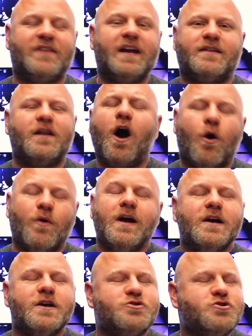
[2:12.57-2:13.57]

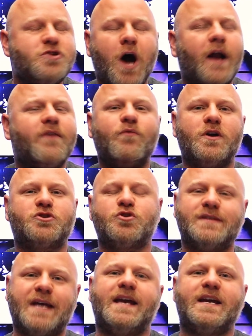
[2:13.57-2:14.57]
None of what you're
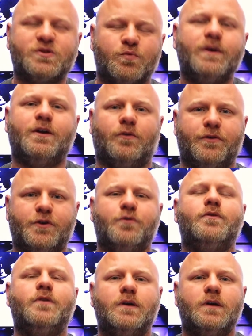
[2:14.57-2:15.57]
saying is real,
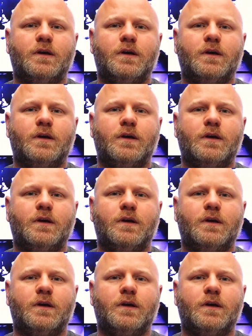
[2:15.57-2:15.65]
dude.